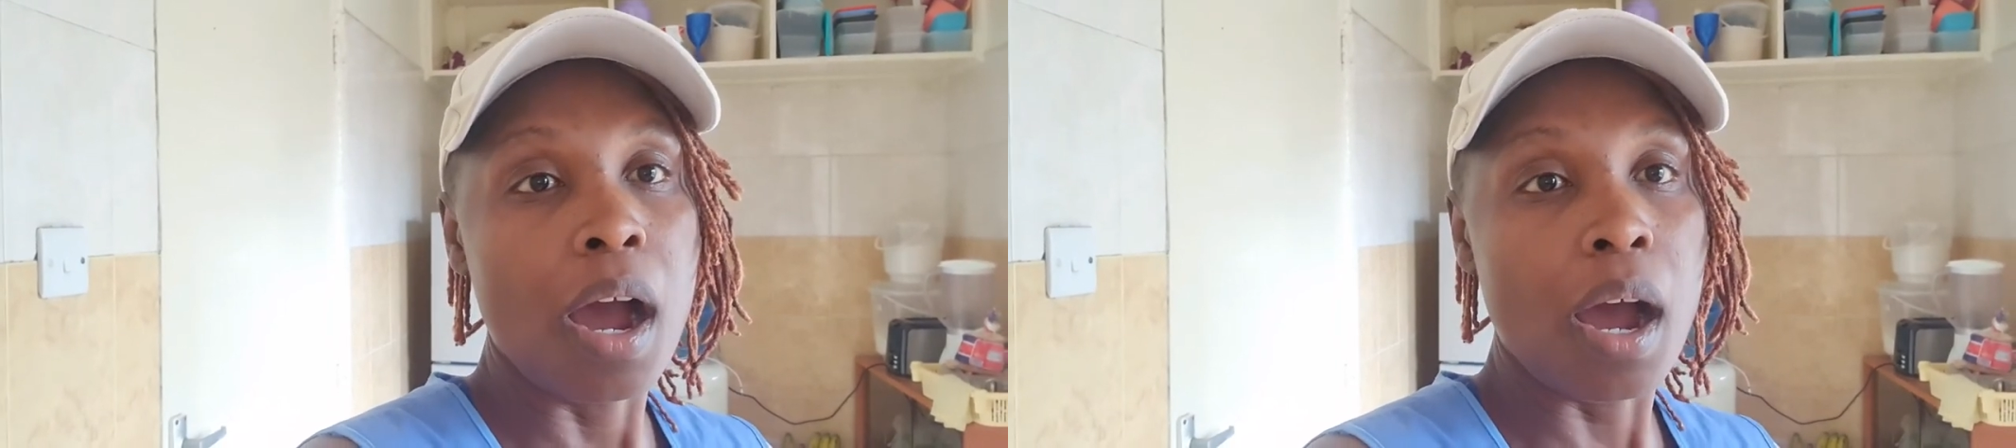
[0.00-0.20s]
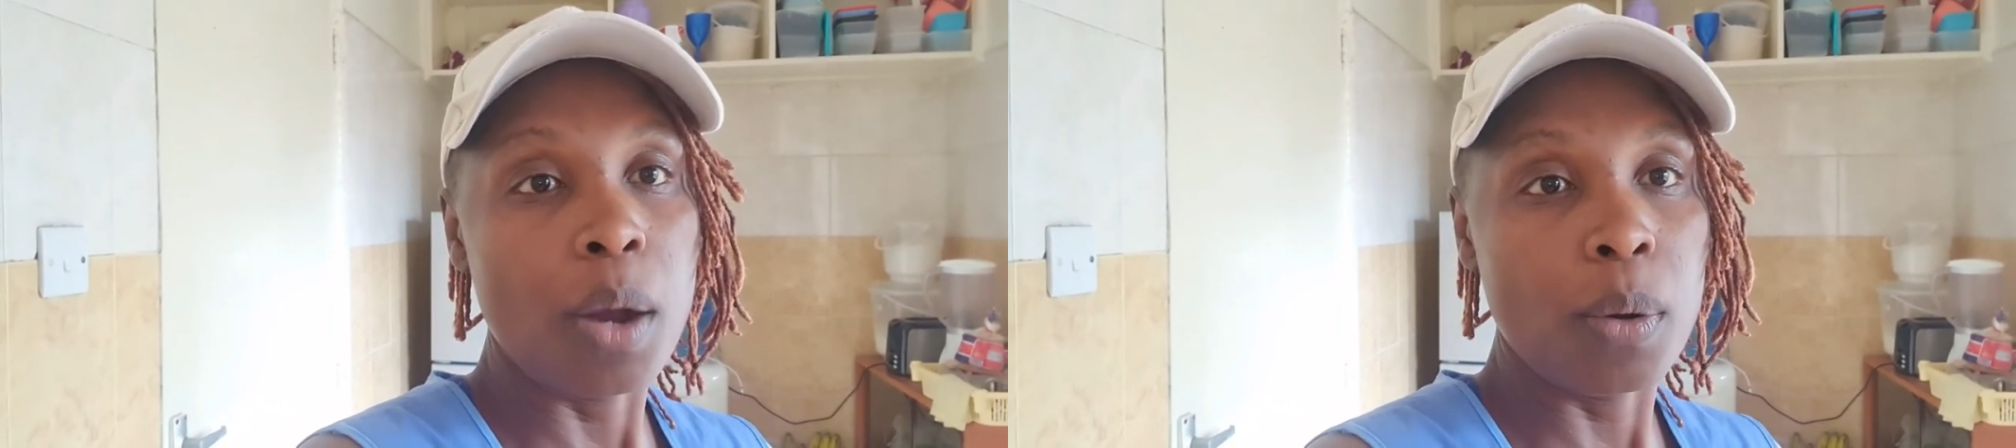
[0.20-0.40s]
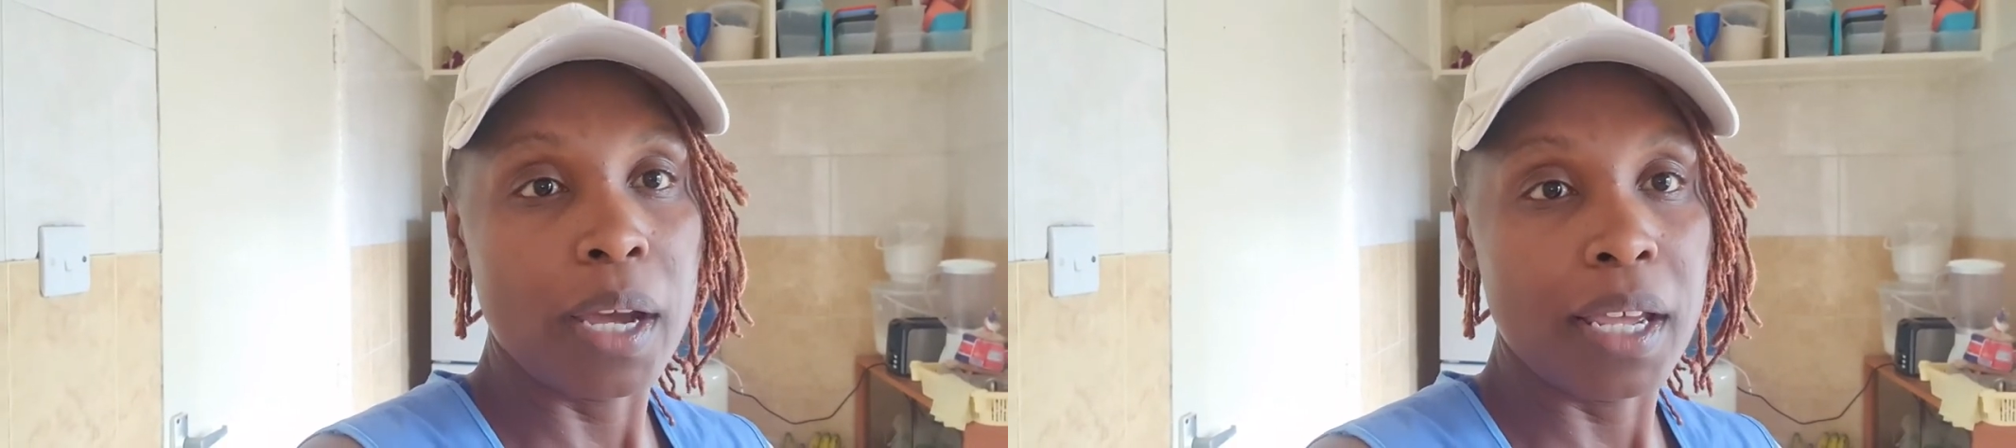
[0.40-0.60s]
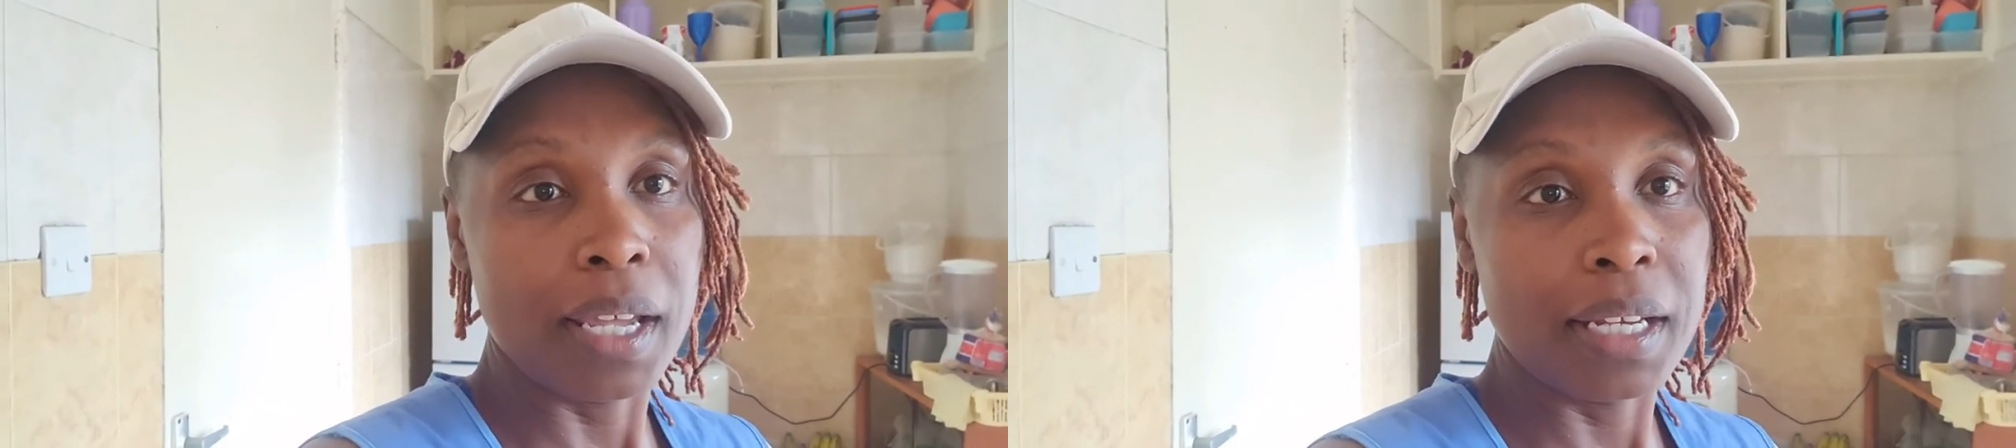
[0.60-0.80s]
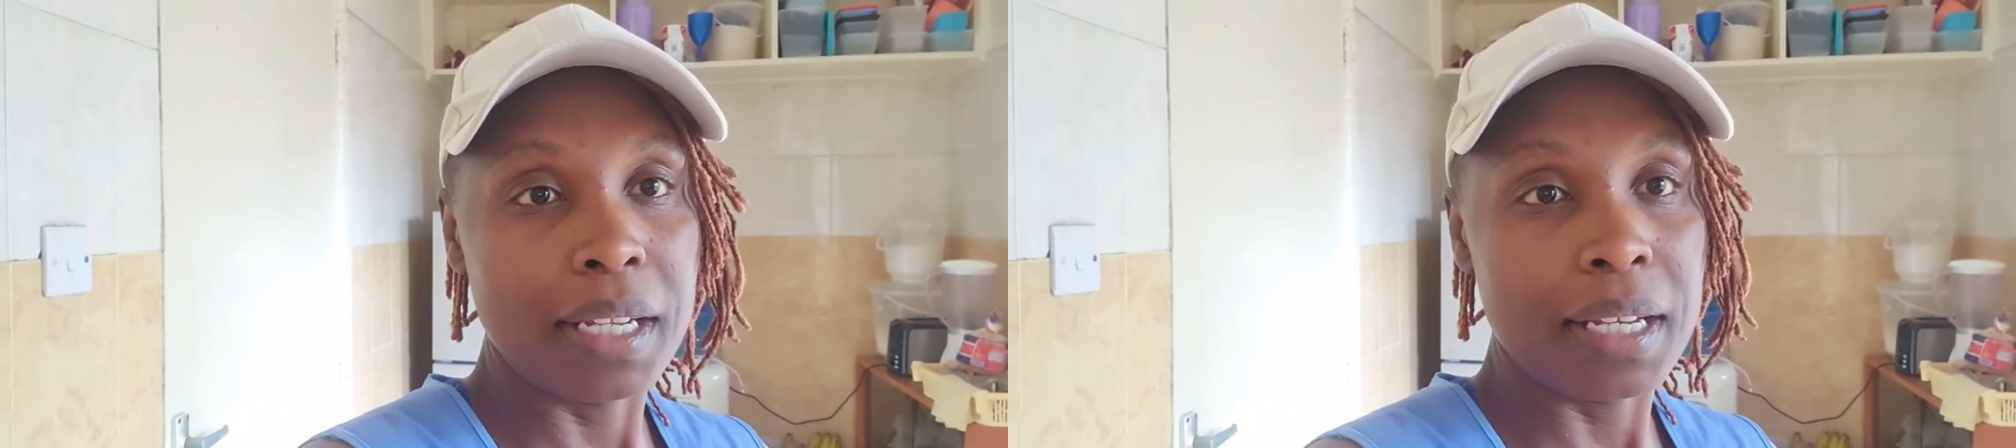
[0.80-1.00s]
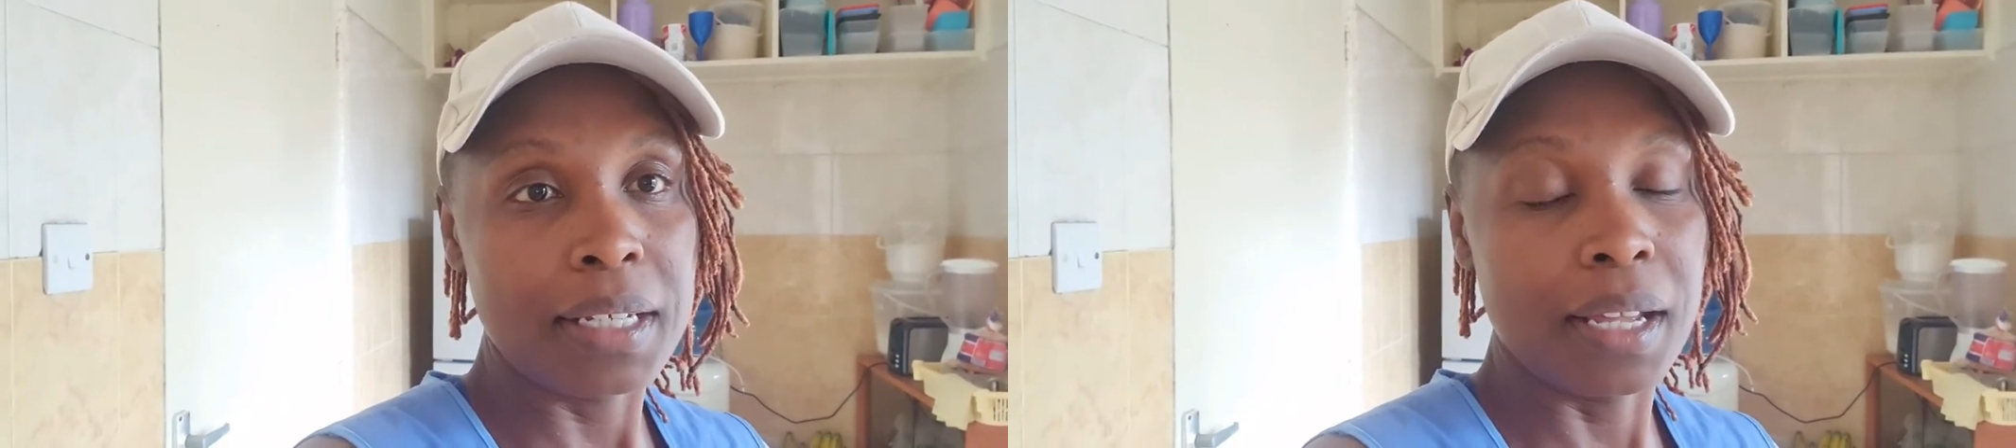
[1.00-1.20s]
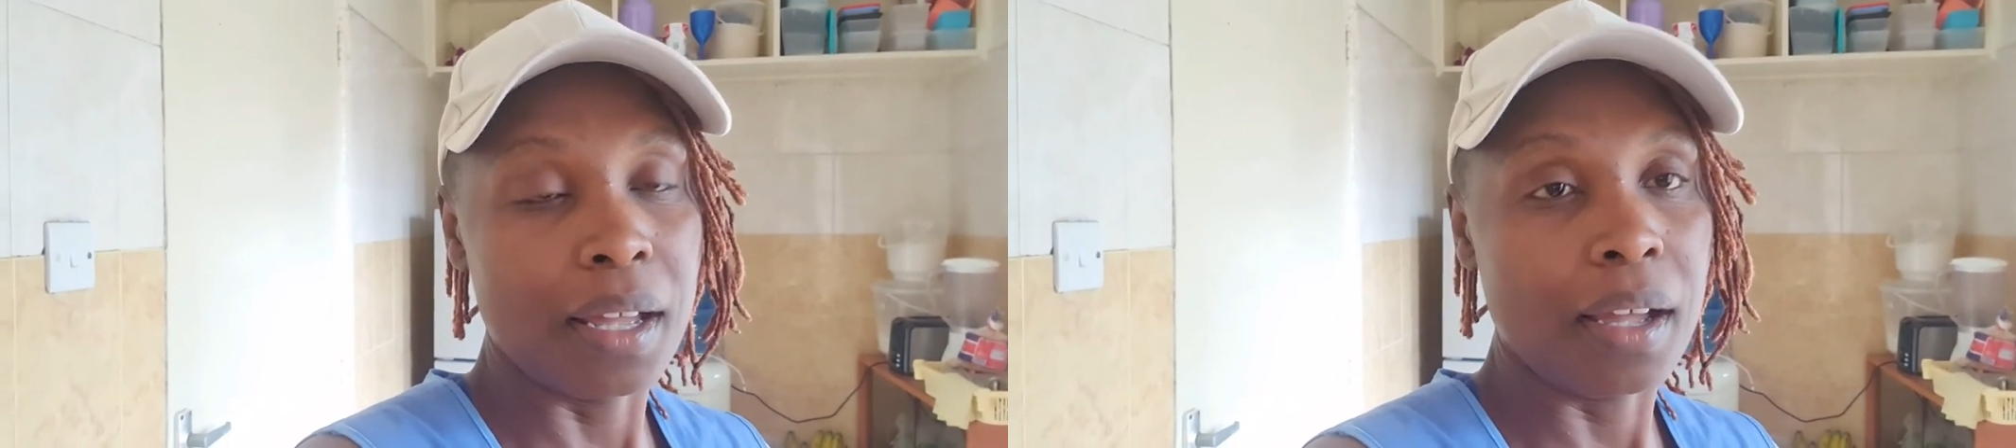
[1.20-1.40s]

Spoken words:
how I ended